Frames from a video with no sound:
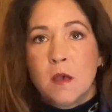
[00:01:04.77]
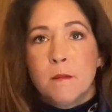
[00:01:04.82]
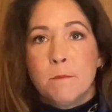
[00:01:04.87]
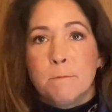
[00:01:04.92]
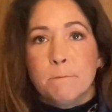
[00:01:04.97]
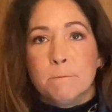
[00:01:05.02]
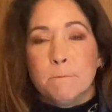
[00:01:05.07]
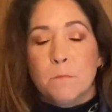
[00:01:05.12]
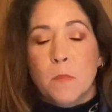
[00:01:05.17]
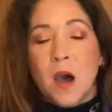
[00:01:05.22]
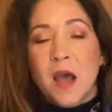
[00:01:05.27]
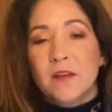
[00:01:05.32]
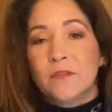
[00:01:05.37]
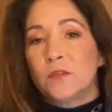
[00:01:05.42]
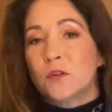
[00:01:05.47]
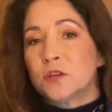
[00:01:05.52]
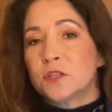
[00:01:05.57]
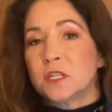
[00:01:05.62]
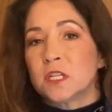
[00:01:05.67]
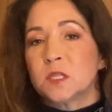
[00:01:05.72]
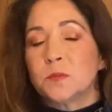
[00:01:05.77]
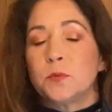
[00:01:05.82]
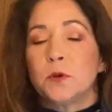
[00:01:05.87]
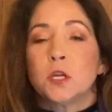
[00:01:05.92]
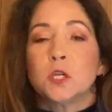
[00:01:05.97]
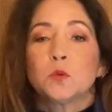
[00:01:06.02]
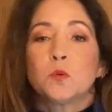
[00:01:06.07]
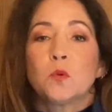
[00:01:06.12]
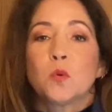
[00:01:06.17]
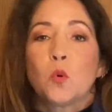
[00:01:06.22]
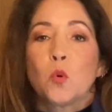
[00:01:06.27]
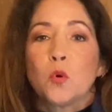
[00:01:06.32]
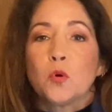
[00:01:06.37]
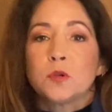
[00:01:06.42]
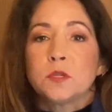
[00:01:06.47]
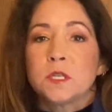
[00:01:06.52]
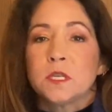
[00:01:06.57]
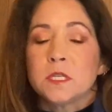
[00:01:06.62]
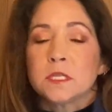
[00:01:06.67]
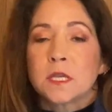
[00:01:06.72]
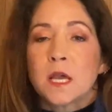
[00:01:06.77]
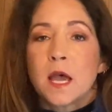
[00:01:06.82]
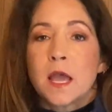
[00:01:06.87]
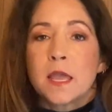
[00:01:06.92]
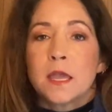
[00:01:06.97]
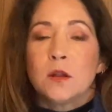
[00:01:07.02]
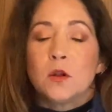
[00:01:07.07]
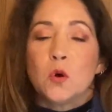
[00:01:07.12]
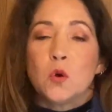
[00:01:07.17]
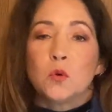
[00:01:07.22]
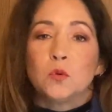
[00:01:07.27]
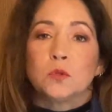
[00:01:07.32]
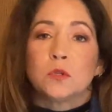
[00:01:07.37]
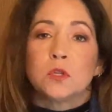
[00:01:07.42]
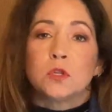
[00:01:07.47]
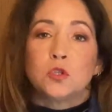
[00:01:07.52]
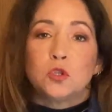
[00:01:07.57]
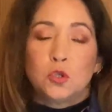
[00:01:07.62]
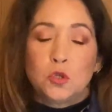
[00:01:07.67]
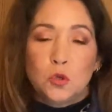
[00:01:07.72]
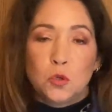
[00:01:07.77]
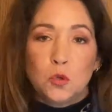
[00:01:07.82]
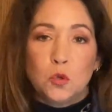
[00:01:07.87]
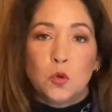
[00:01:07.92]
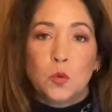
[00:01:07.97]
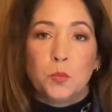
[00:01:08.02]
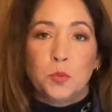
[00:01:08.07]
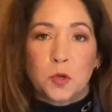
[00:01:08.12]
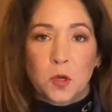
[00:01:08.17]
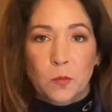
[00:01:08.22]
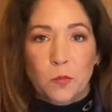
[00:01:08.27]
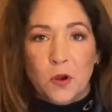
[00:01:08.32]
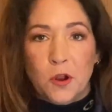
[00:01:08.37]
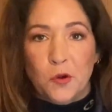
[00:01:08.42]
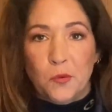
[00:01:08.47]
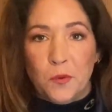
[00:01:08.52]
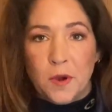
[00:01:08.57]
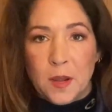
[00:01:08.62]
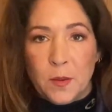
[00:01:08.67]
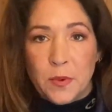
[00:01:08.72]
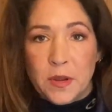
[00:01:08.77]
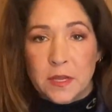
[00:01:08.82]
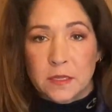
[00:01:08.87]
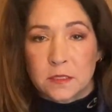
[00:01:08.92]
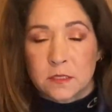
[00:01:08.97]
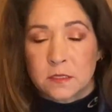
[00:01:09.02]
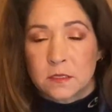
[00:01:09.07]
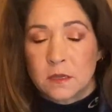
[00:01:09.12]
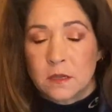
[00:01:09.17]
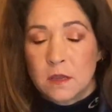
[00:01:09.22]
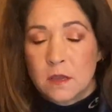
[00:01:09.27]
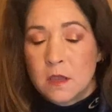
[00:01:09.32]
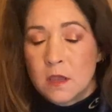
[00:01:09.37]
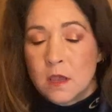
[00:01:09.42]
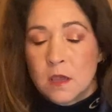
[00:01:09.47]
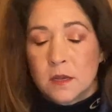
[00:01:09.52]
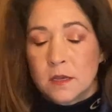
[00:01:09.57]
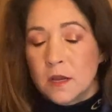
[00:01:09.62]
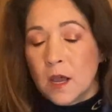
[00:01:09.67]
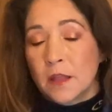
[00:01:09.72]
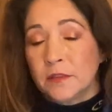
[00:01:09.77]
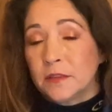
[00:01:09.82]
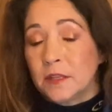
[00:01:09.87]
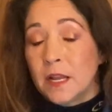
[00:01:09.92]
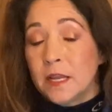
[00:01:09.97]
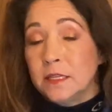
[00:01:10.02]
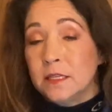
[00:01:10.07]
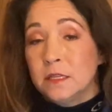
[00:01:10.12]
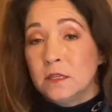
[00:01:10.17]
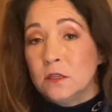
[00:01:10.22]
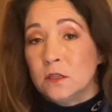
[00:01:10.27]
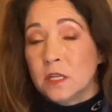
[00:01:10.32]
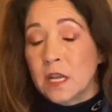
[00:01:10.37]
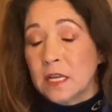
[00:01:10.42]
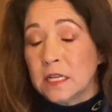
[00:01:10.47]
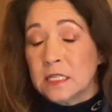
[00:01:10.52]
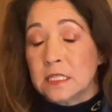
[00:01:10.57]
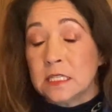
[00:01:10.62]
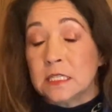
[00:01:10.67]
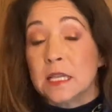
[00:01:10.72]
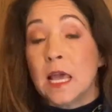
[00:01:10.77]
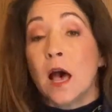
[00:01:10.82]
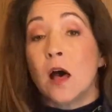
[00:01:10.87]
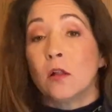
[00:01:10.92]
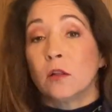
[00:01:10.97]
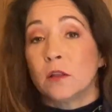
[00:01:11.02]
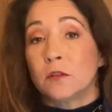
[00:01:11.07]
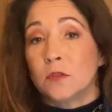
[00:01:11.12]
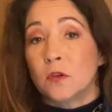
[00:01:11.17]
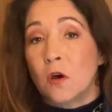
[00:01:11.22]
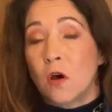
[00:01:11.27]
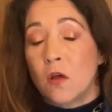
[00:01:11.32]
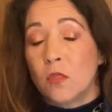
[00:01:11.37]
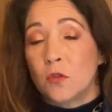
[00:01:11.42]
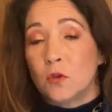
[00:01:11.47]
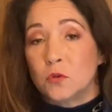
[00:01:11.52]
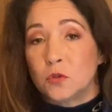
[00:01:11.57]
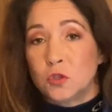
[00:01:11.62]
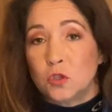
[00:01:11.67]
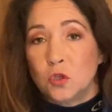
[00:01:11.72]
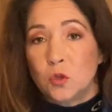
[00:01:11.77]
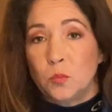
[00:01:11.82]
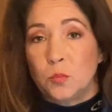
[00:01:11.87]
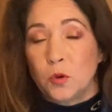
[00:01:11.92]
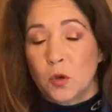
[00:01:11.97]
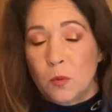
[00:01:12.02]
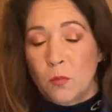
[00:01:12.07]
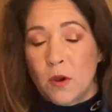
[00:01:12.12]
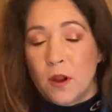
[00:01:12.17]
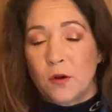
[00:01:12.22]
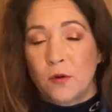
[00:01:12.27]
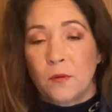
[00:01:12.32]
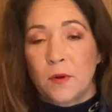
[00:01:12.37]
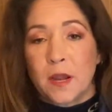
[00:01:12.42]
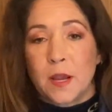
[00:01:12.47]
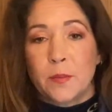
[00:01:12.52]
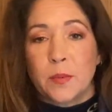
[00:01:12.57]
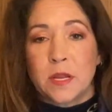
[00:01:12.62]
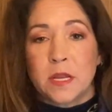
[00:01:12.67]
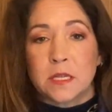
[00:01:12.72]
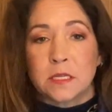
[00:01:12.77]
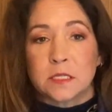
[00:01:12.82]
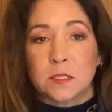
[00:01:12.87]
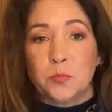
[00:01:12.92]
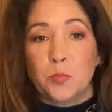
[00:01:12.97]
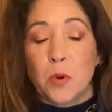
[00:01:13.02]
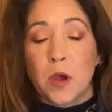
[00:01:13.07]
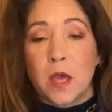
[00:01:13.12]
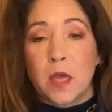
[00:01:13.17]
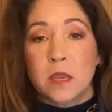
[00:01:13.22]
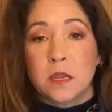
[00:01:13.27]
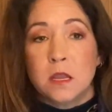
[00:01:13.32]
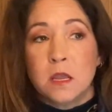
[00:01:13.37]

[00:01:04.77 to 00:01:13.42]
My first experience with horses, I had owned 2 purebred Arabians. Not that I didn't excel on those 2 purebred Arabians, but